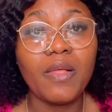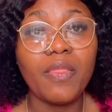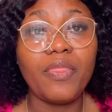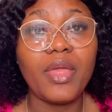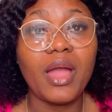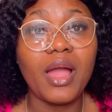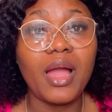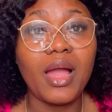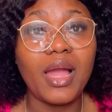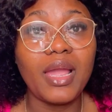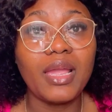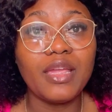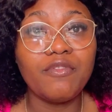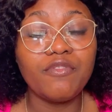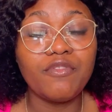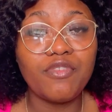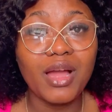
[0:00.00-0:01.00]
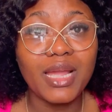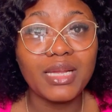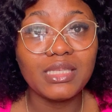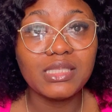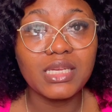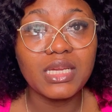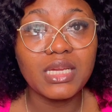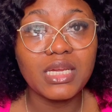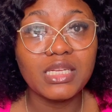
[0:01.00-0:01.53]
that I
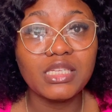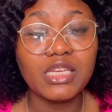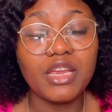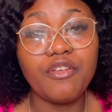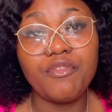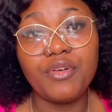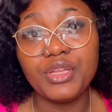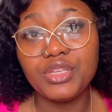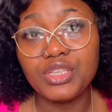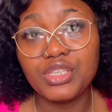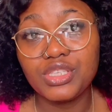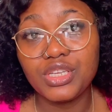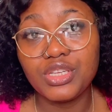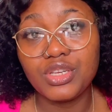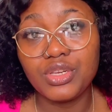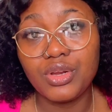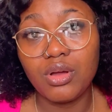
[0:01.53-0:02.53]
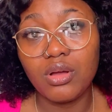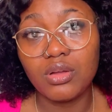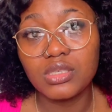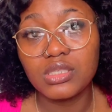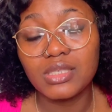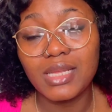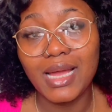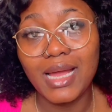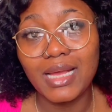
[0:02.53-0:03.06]
invited a registered nurse
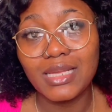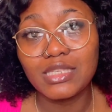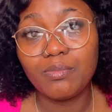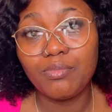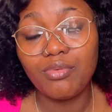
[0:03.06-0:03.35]
that has